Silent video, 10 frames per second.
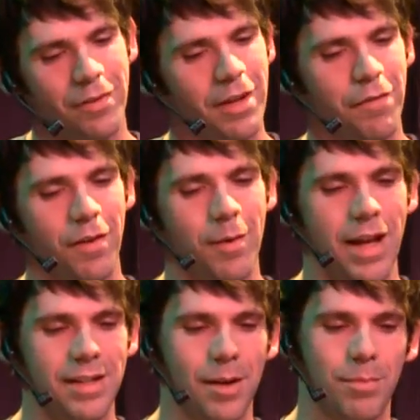if I
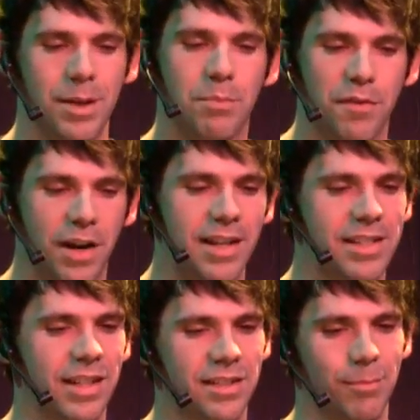end up
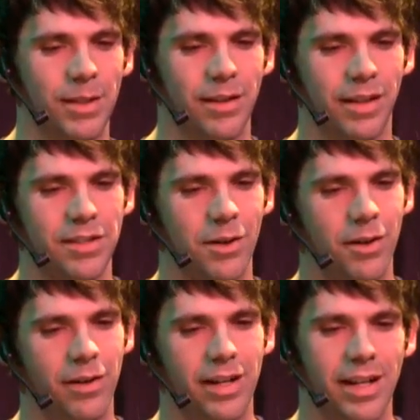improvising something on
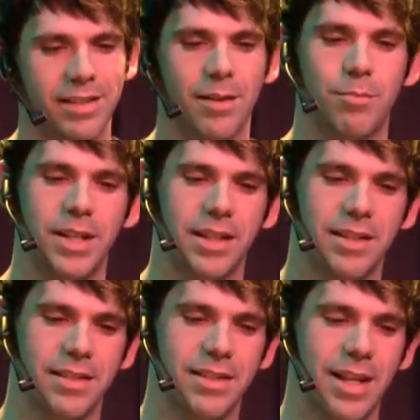guitar, it ends up being
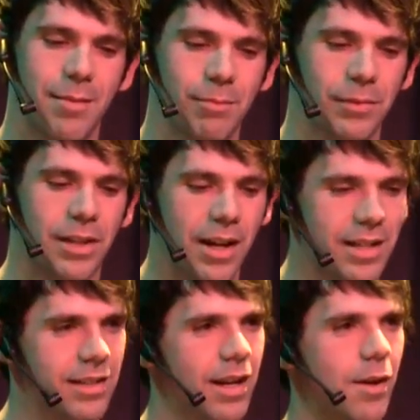the same
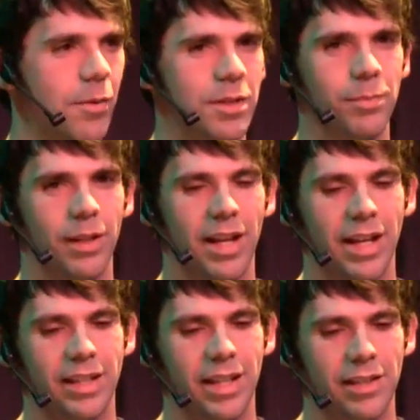lines that I always
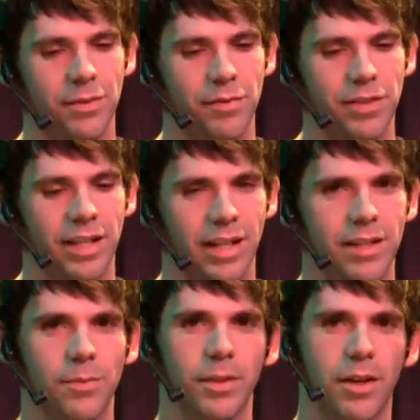play and that sort of thing. And
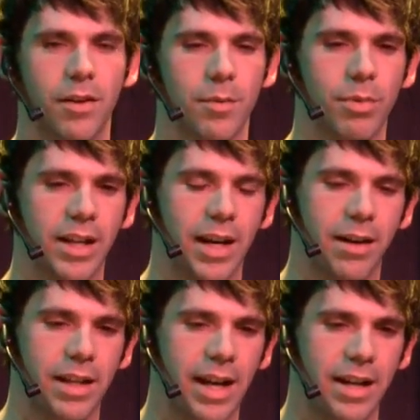it's really hard to break out
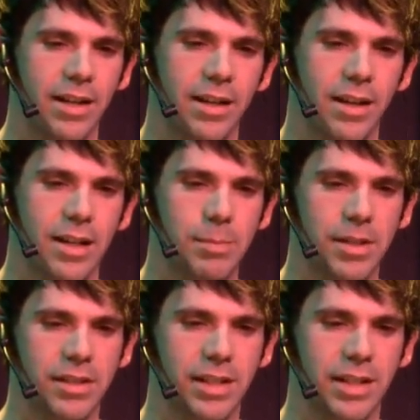of that,
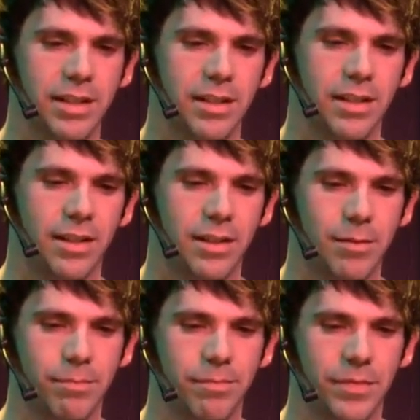especially
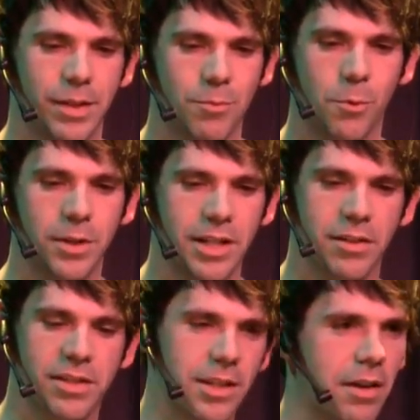the more
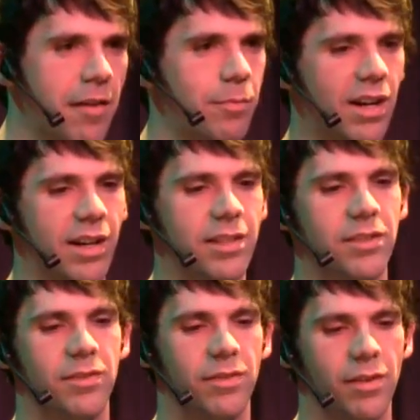years that you have behind you